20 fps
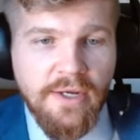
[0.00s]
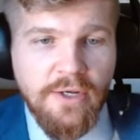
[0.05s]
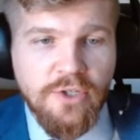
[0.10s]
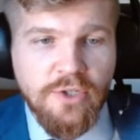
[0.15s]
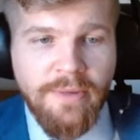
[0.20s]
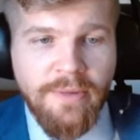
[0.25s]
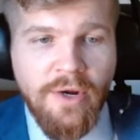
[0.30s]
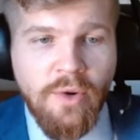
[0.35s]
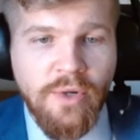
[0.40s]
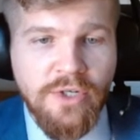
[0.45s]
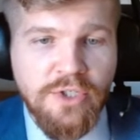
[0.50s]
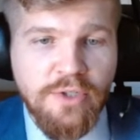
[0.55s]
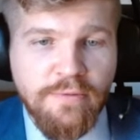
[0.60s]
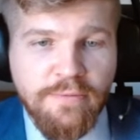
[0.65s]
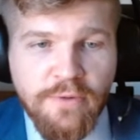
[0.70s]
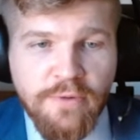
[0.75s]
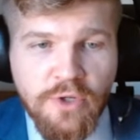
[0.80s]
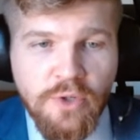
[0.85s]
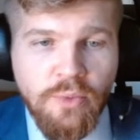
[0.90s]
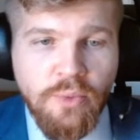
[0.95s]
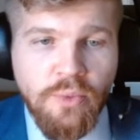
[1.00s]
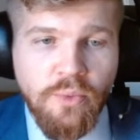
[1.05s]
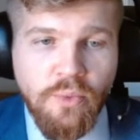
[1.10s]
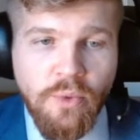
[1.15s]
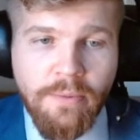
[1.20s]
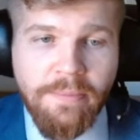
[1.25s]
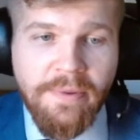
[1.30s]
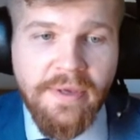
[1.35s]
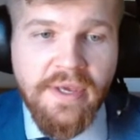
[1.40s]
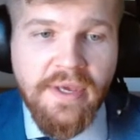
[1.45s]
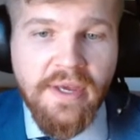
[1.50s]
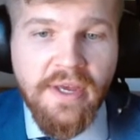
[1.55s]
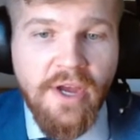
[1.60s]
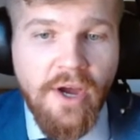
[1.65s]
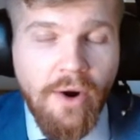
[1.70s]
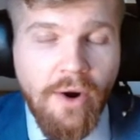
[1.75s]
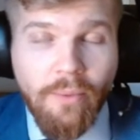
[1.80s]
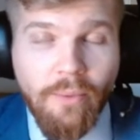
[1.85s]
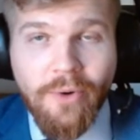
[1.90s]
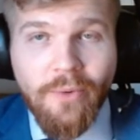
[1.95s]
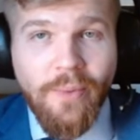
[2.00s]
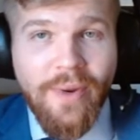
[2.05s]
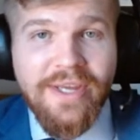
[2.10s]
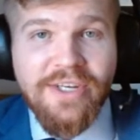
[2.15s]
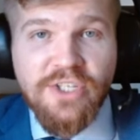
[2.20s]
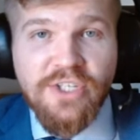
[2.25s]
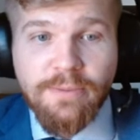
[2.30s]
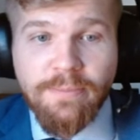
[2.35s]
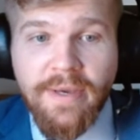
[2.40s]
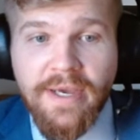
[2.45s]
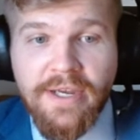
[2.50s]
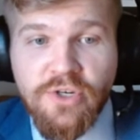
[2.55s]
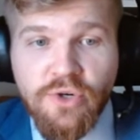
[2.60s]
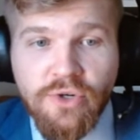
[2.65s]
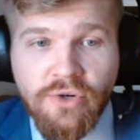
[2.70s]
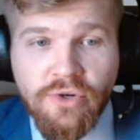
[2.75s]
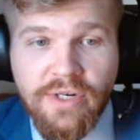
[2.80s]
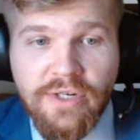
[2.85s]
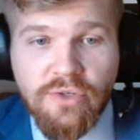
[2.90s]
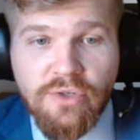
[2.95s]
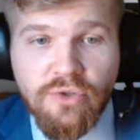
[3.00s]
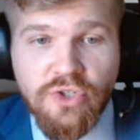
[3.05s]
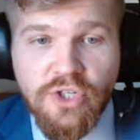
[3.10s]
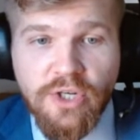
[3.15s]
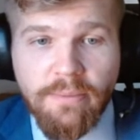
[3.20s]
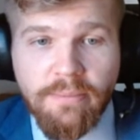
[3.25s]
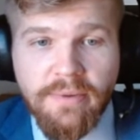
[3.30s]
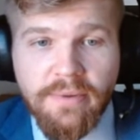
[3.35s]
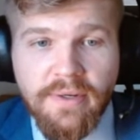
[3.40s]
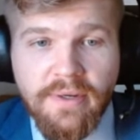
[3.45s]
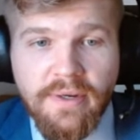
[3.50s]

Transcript: So my question for you would be were wages paid during your internship?